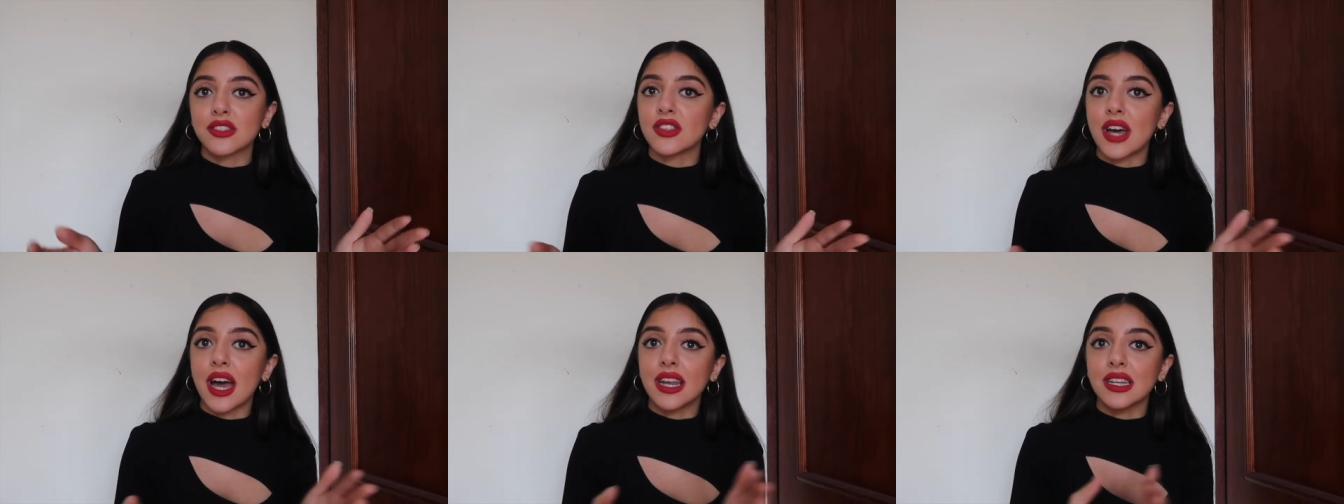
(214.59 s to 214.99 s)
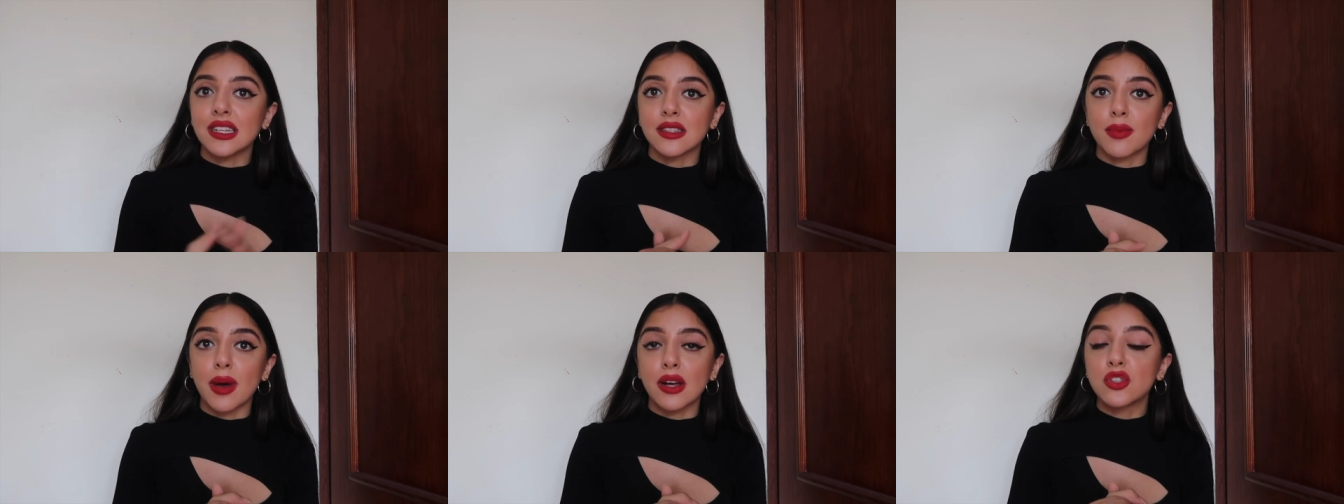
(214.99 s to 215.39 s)
so that
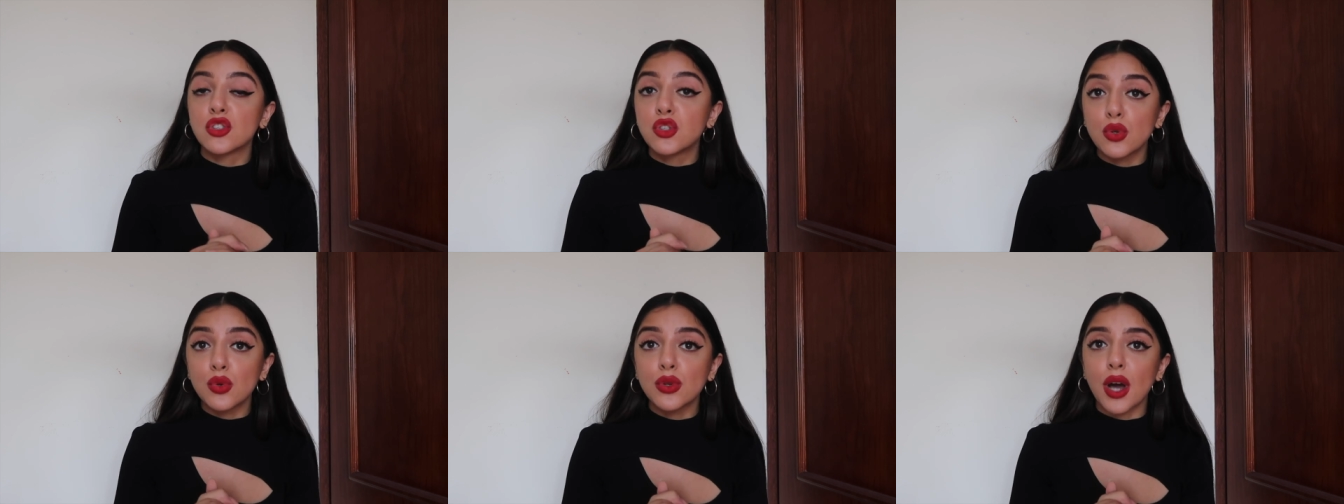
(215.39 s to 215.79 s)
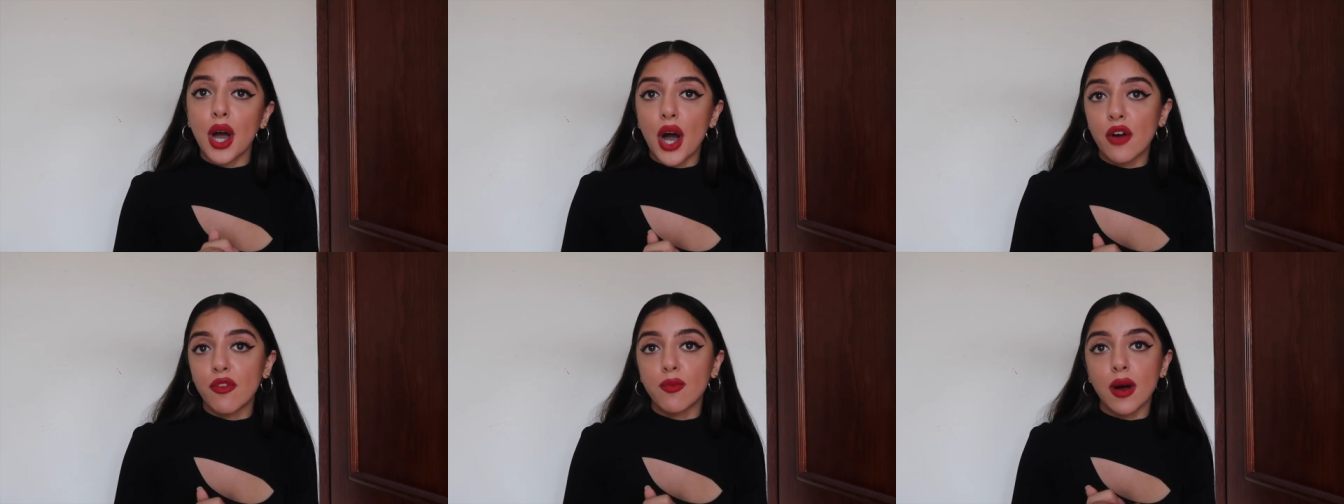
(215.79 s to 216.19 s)
is about two and
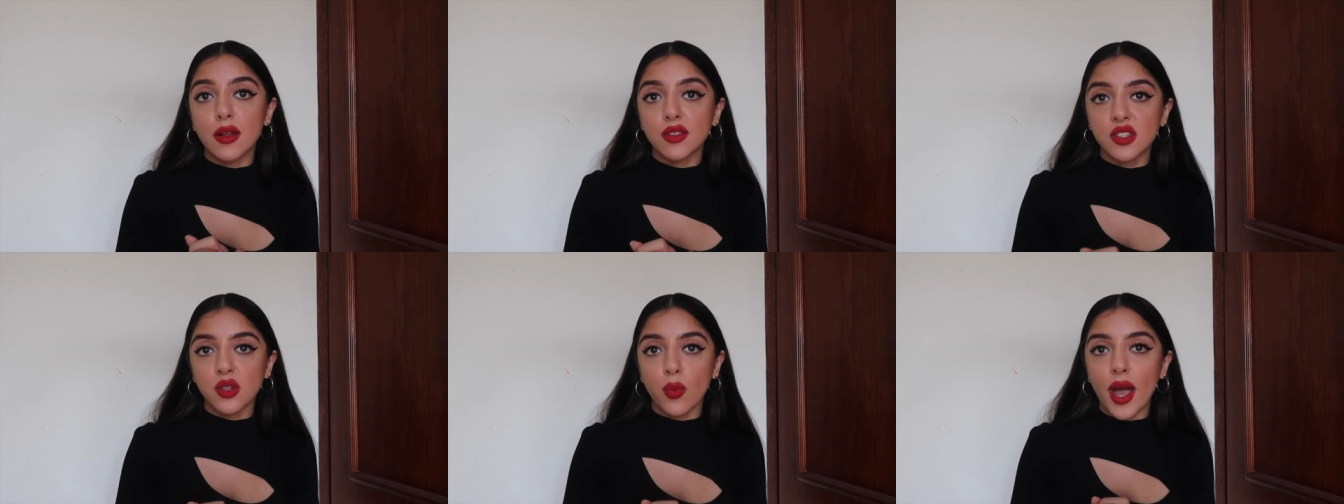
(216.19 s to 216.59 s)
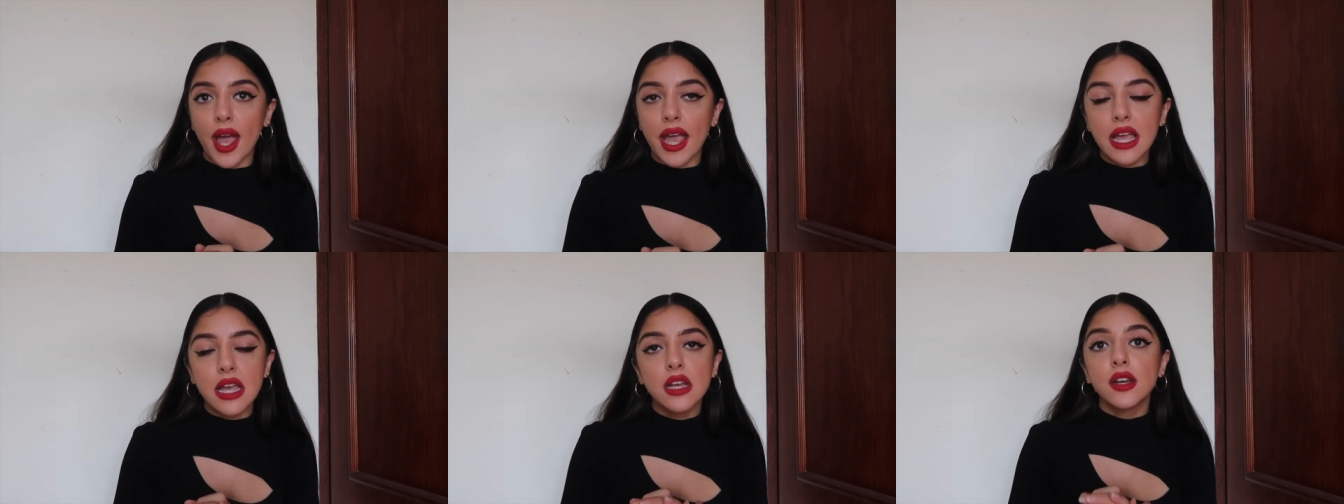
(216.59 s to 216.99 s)
a half months
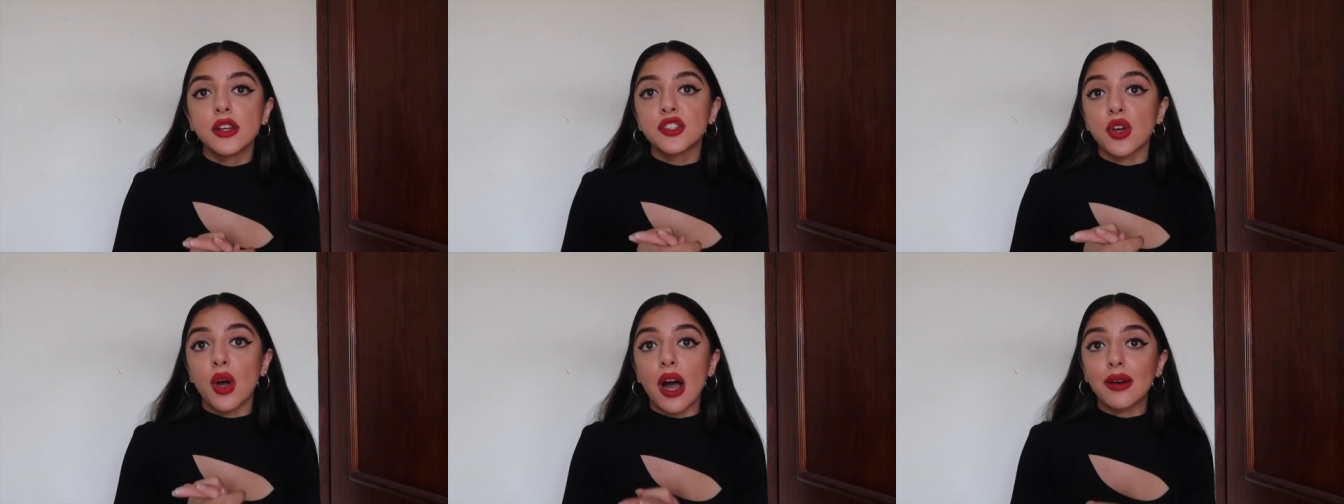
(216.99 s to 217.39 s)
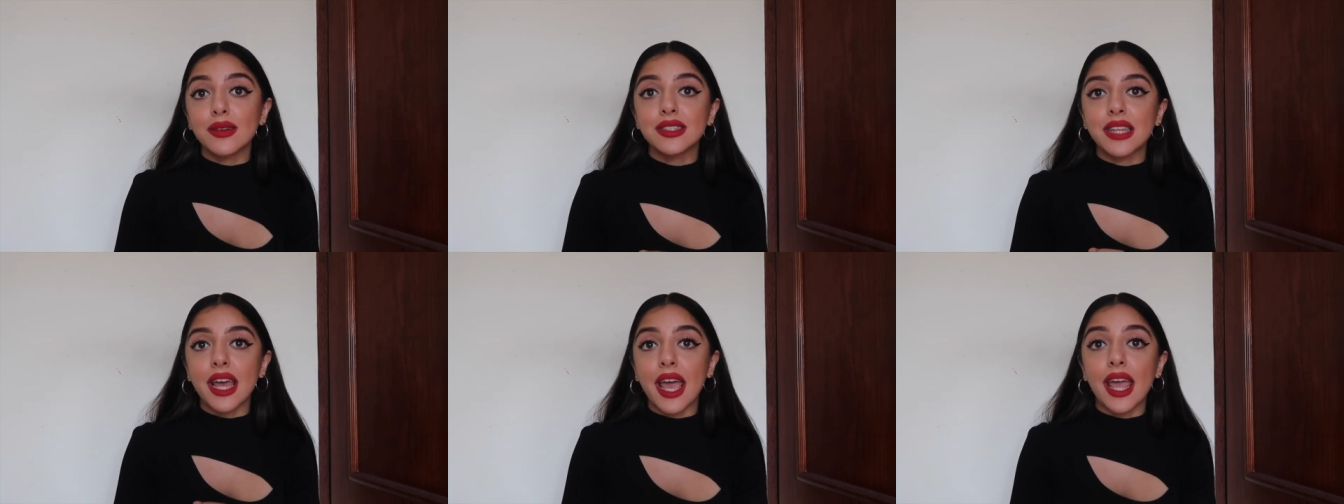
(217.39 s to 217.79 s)
away. So
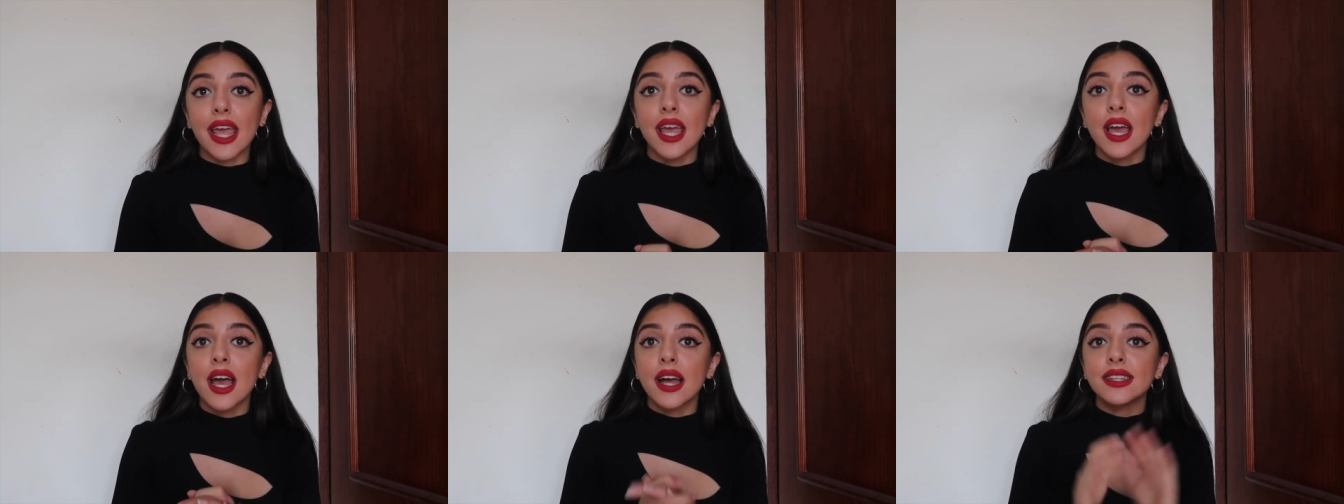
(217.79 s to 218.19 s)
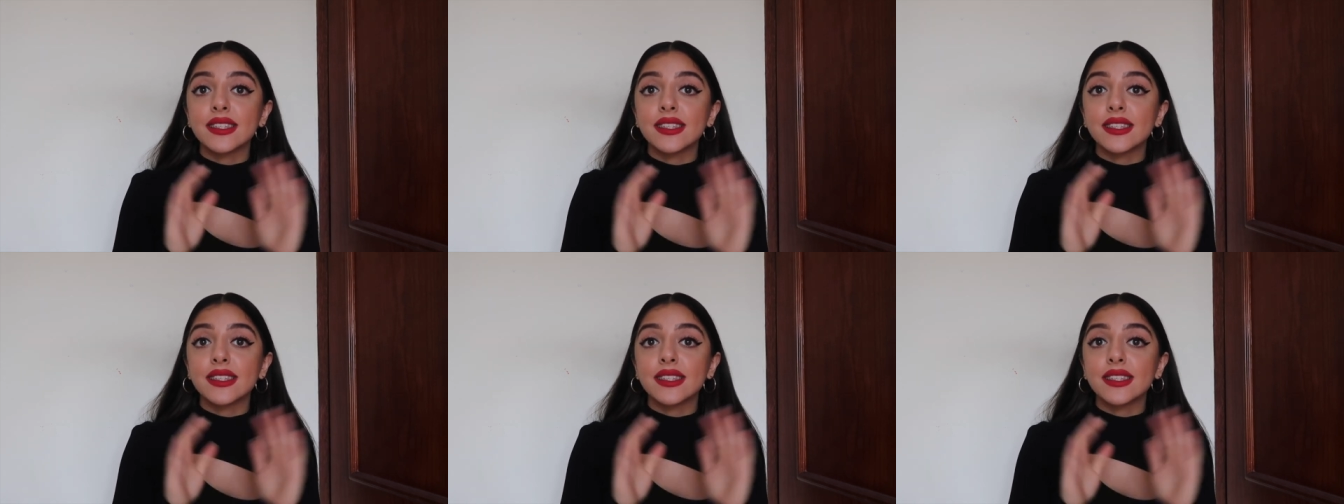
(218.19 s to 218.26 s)
I'll say